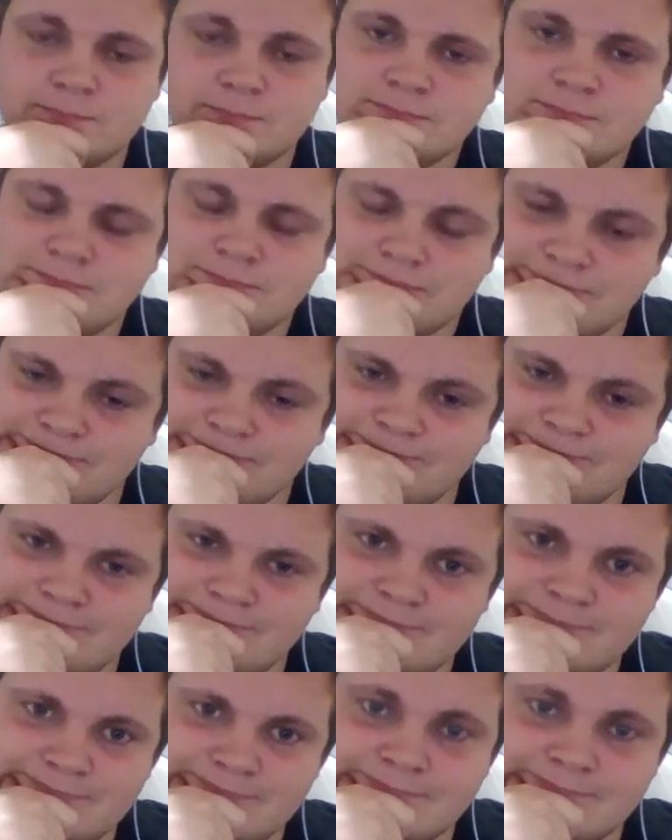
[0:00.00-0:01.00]

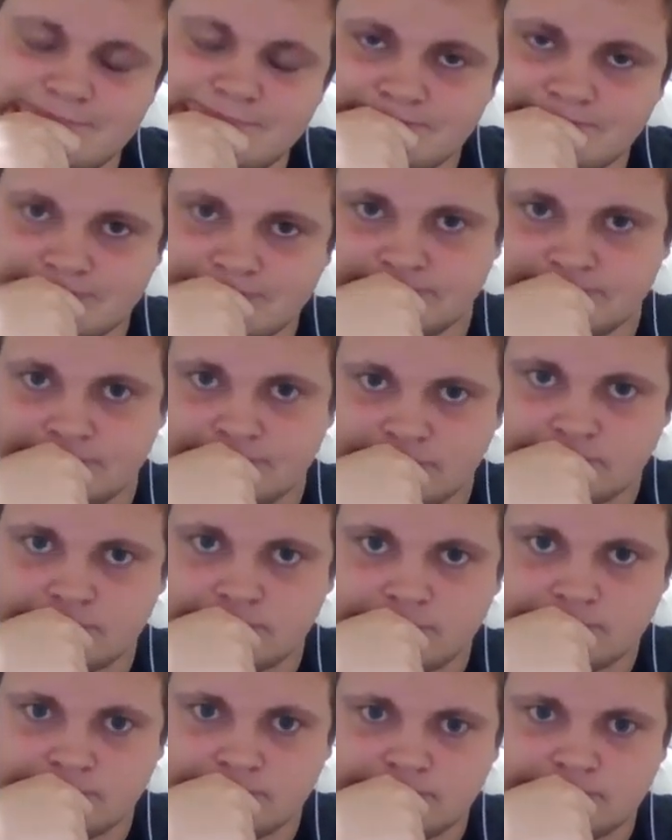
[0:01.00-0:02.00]

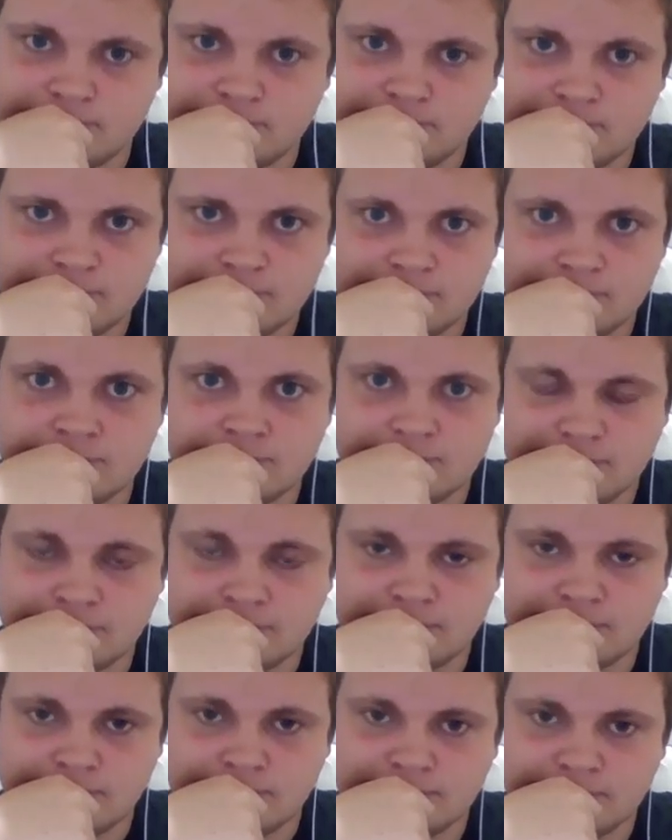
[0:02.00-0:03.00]

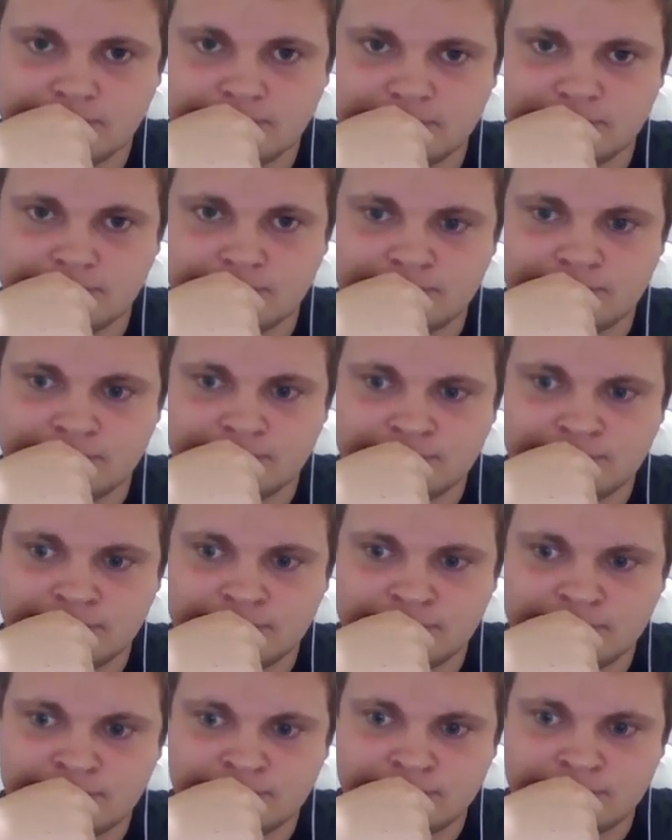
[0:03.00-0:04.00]

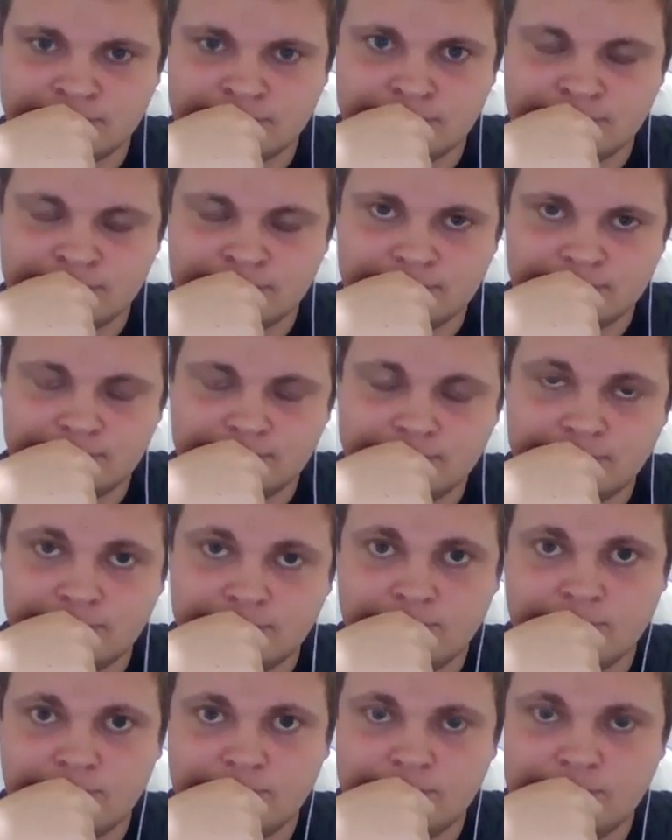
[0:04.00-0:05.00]

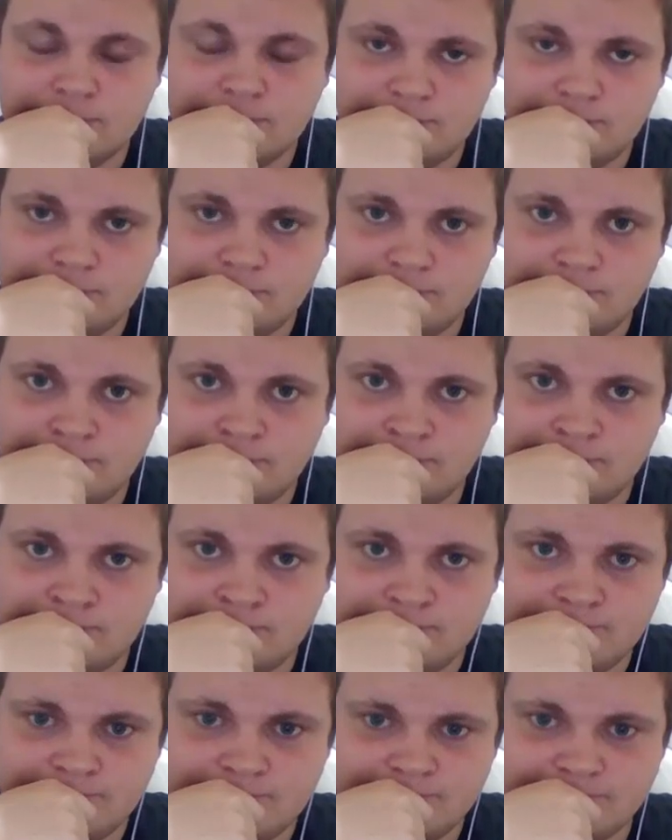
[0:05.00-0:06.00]

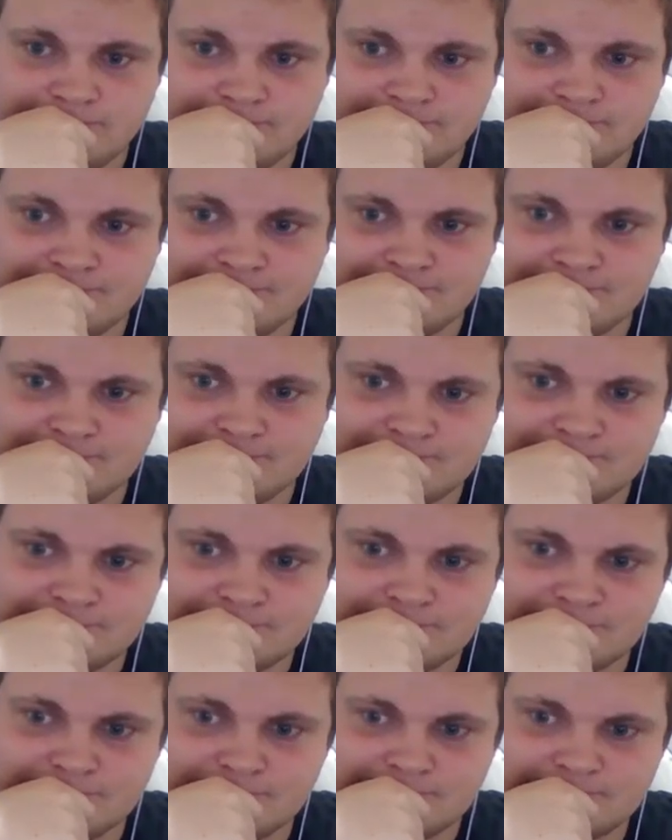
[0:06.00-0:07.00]

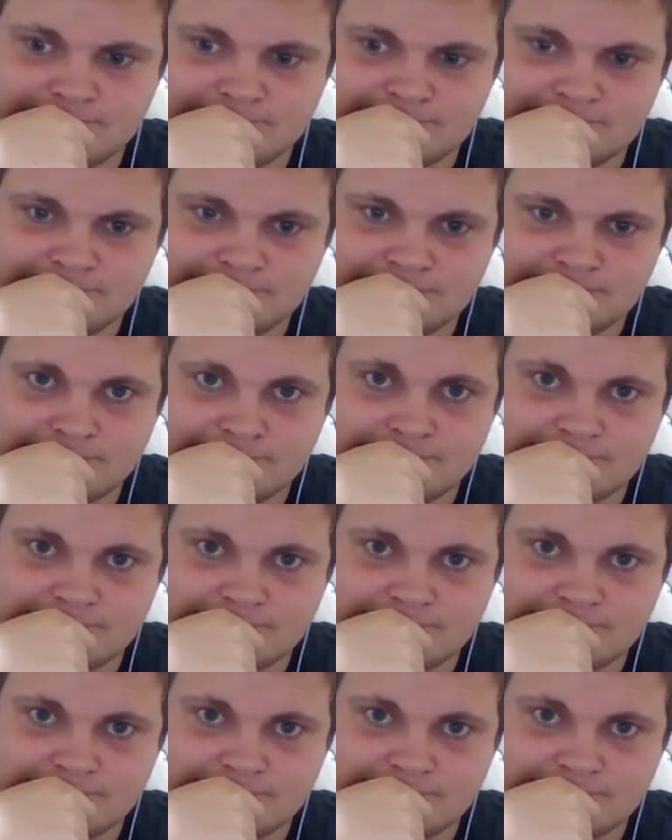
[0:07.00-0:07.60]
The person shown says nothing.